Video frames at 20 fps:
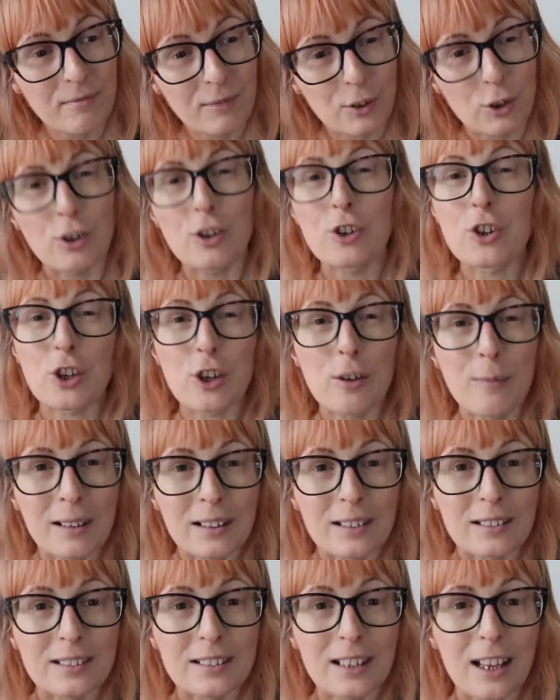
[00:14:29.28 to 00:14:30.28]
good
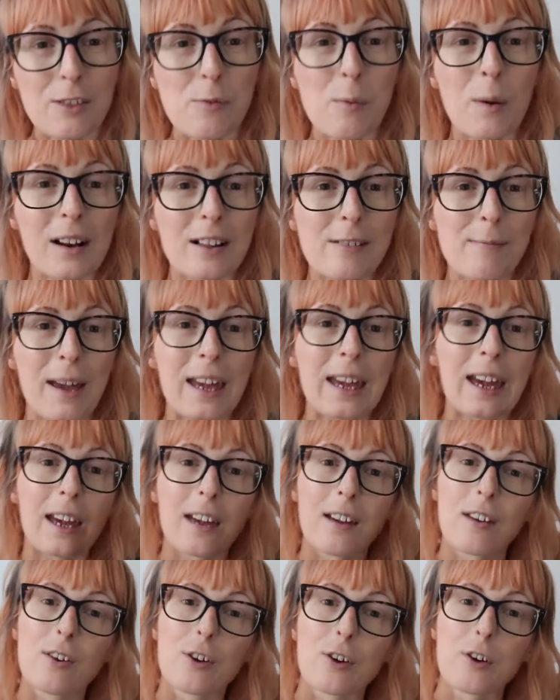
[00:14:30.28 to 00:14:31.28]
humans as well as
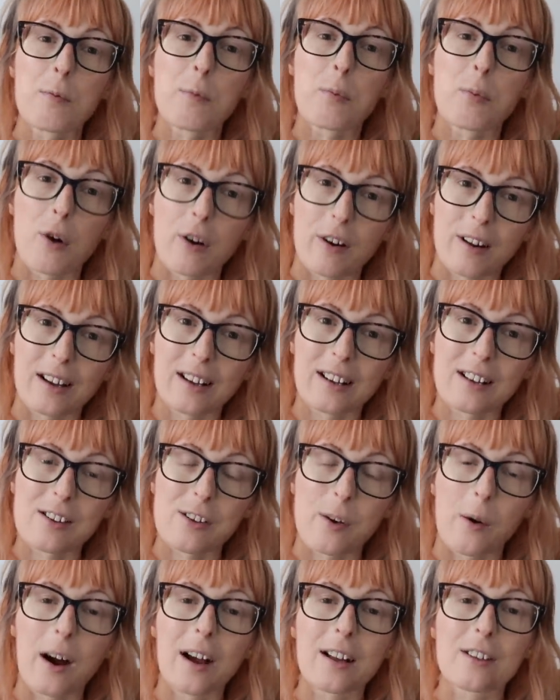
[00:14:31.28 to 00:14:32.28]
making good products.
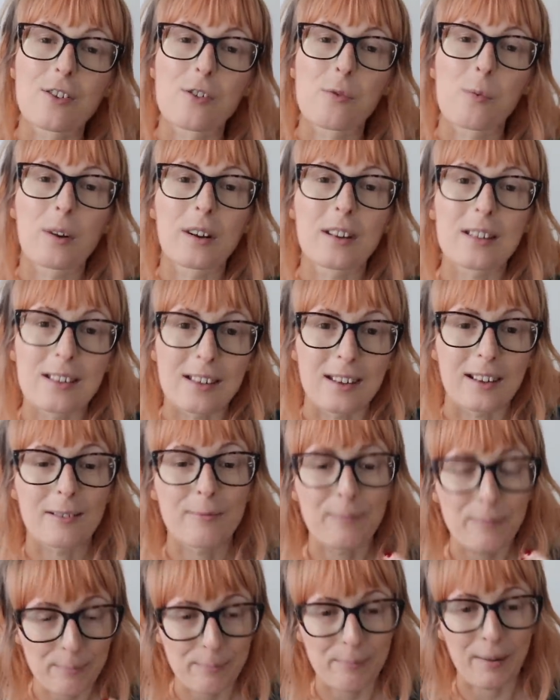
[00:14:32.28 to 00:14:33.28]
So I just wanted
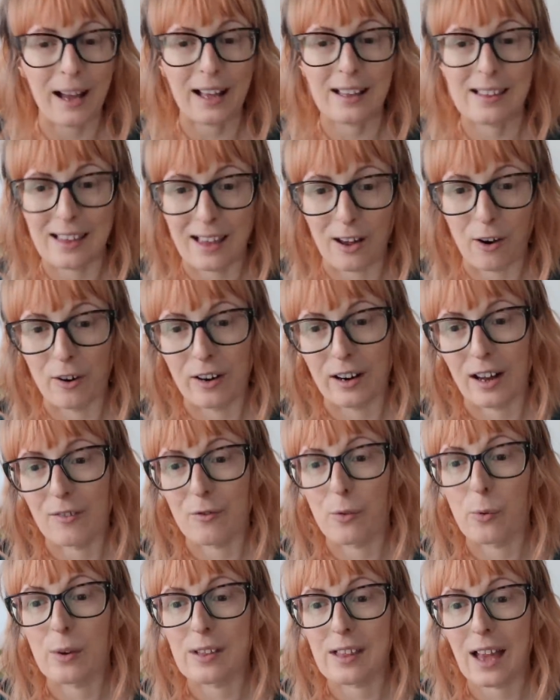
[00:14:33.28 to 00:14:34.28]
to pass that on. I've
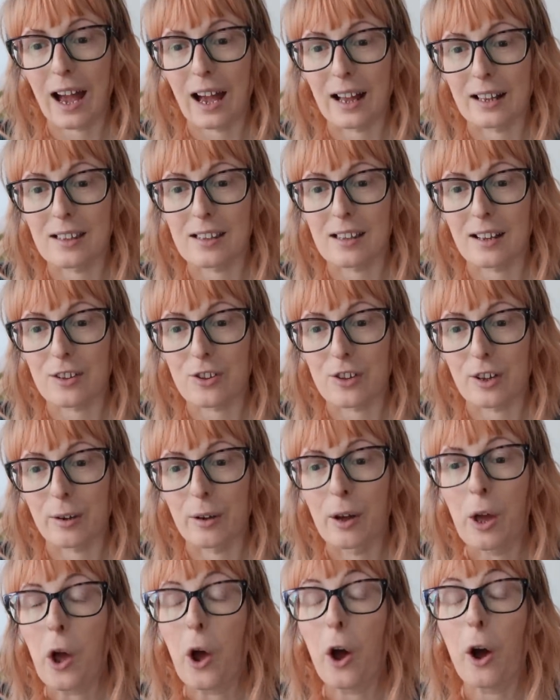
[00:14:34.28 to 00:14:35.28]
always had such
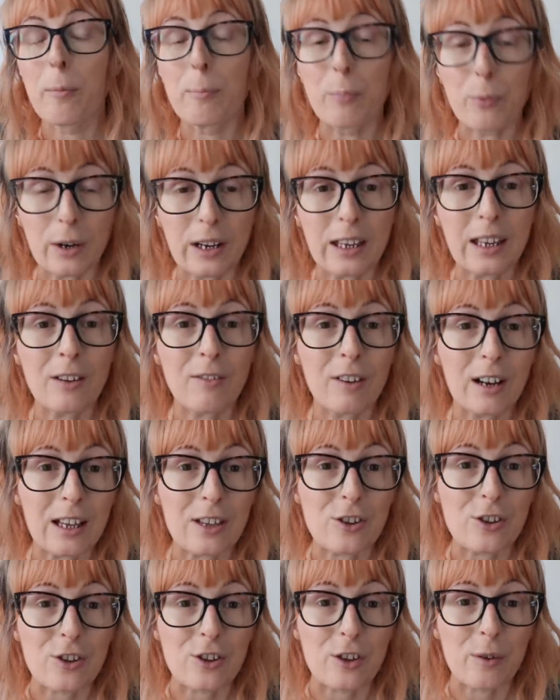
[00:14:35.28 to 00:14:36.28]
a brilliant
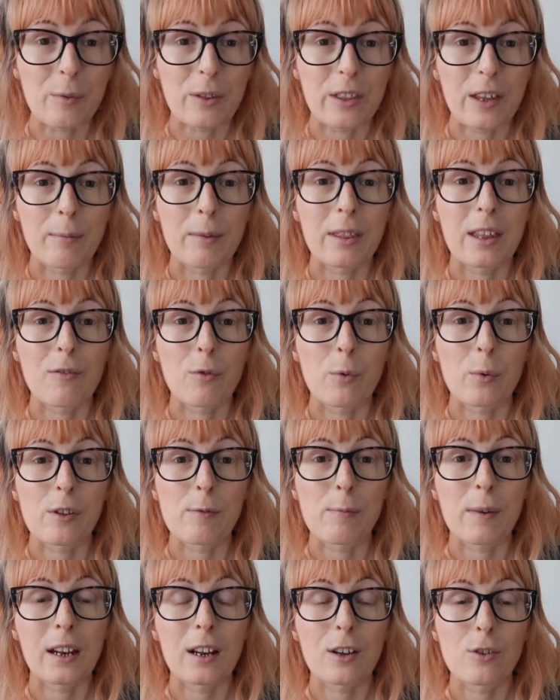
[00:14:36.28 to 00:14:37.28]
relationship with them, and they've always
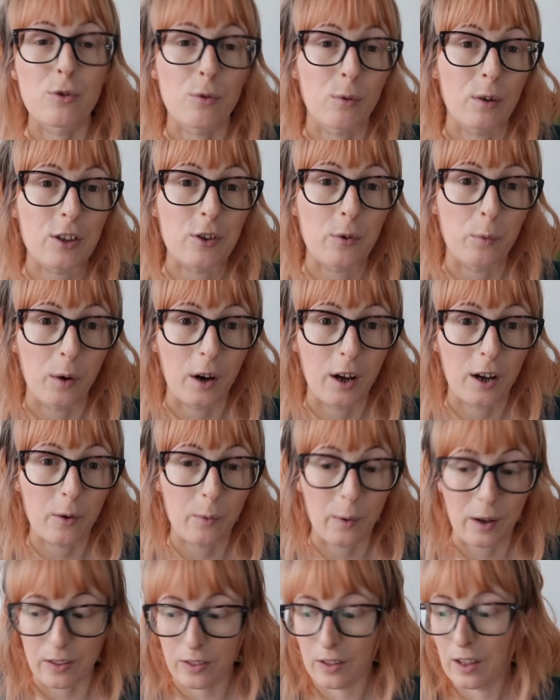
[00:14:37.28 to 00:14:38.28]
been a joy to work
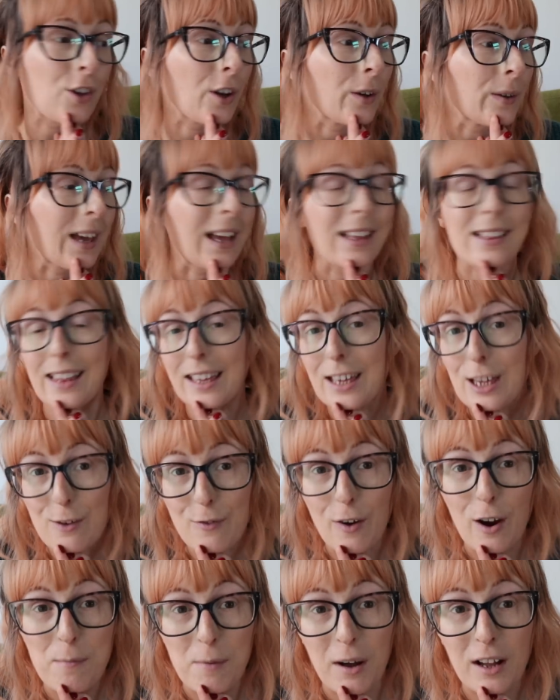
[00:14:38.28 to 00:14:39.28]
with. So yes, thank you
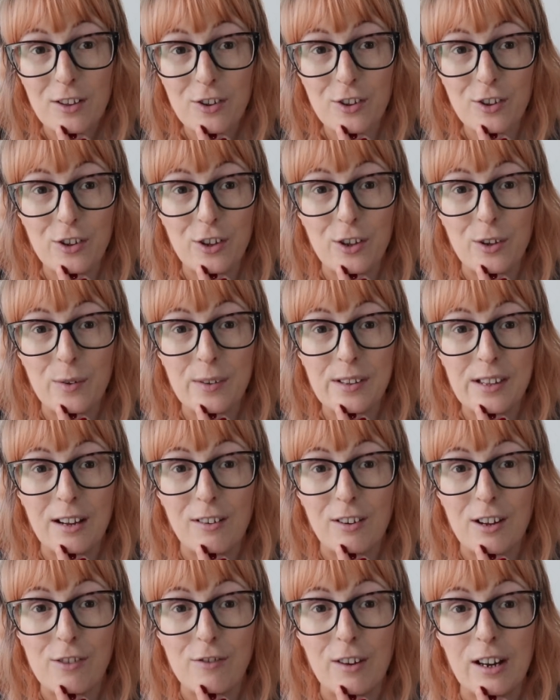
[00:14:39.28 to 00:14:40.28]
very much to
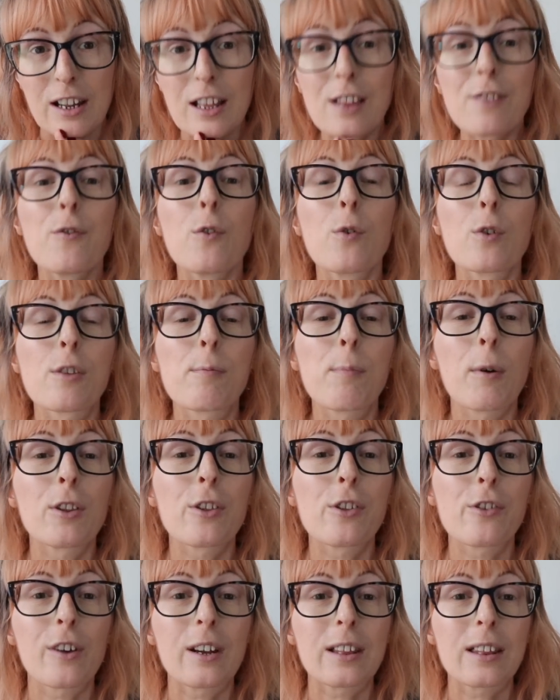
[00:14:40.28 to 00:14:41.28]
Serious Readers for
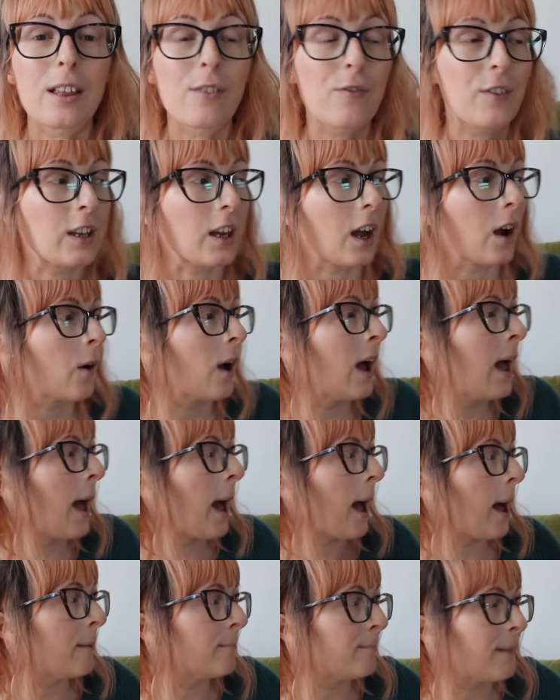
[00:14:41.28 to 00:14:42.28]
sponsoring this video
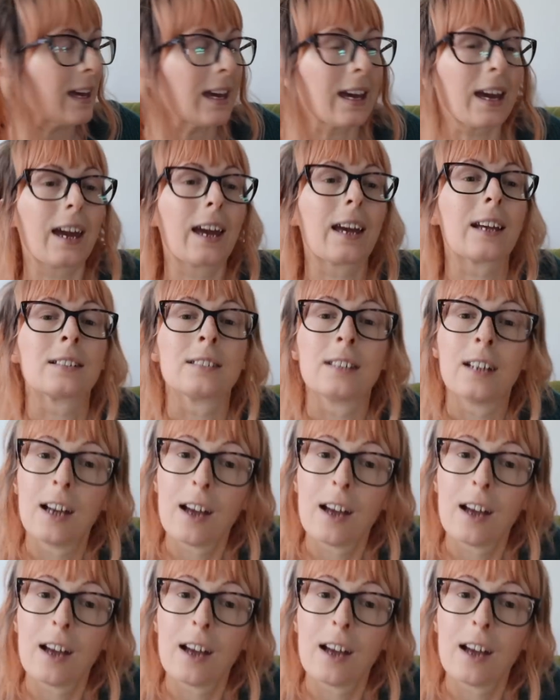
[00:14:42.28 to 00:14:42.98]
and making